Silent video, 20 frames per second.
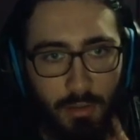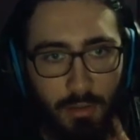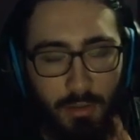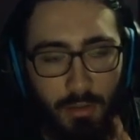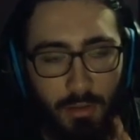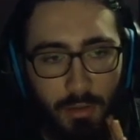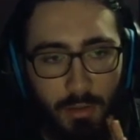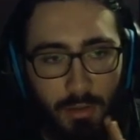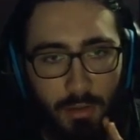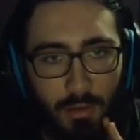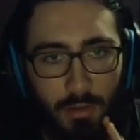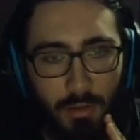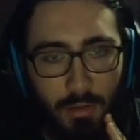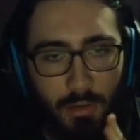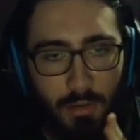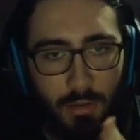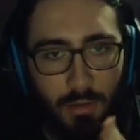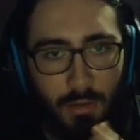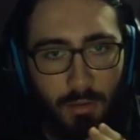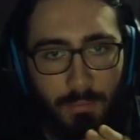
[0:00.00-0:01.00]

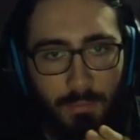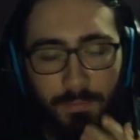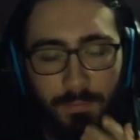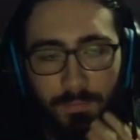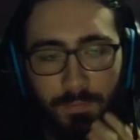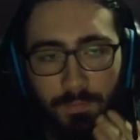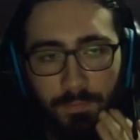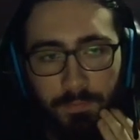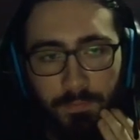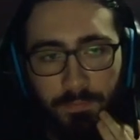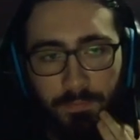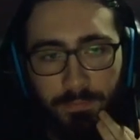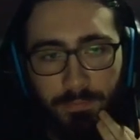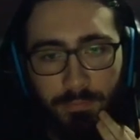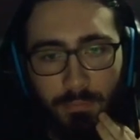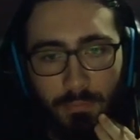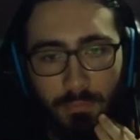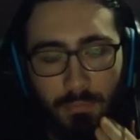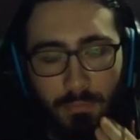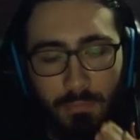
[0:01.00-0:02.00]

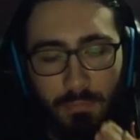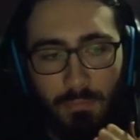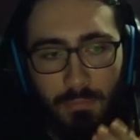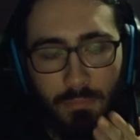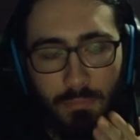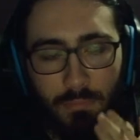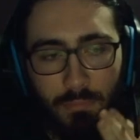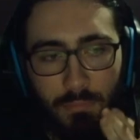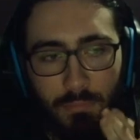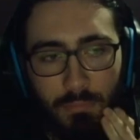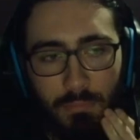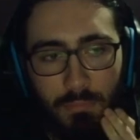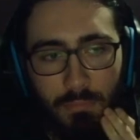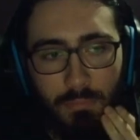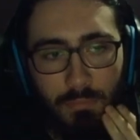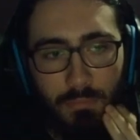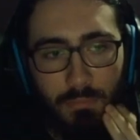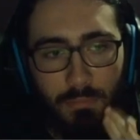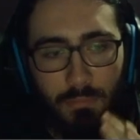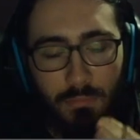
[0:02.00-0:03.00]

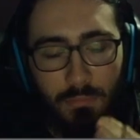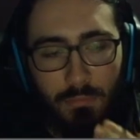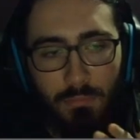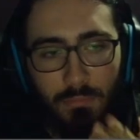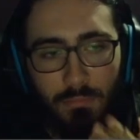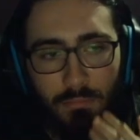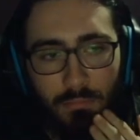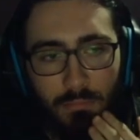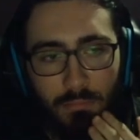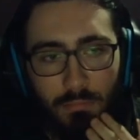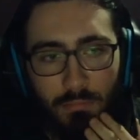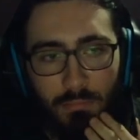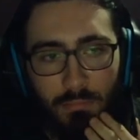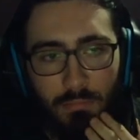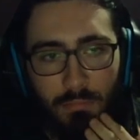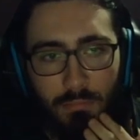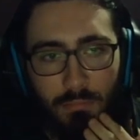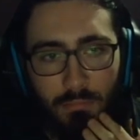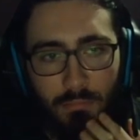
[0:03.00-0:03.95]
(silence)